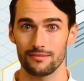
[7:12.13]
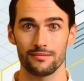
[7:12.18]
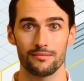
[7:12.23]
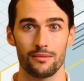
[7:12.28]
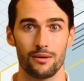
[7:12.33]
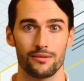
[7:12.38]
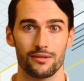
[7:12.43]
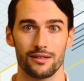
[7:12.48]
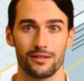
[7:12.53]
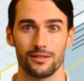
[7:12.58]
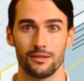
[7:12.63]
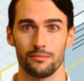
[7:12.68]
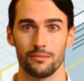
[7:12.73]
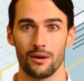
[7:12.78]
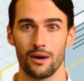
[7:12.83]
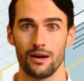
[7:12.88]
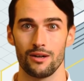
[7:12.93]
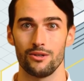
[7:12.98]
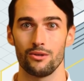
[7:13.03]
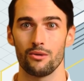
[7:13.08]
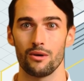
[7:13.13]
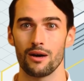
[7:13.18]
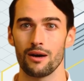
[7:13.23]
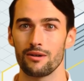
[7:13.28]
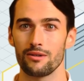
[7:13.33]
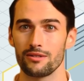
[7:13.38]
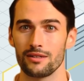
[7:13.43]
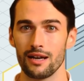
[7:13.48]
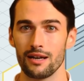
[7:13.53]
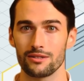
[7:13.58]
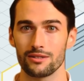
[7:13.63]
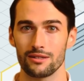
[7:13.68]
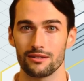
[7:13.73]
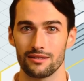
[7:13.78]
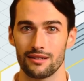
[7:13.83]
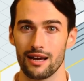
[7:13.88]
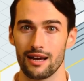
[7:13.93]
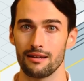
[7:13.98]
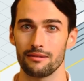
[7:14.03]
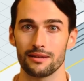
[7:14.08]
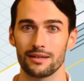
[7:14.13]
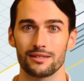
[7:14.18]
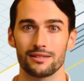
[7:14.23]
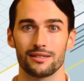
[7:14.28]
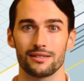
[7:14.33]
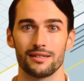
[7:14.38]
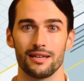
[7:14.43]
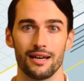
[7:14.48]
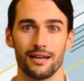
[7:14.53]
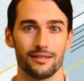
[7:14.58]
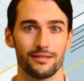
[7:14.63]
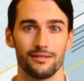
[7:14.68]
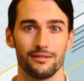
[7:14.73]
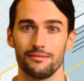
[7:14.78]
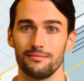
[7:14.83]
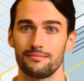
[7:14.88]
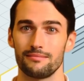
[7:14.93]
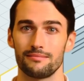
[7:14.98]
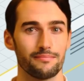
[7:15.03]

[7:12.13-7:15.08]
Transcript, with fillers: but these apply to other types of database attacks.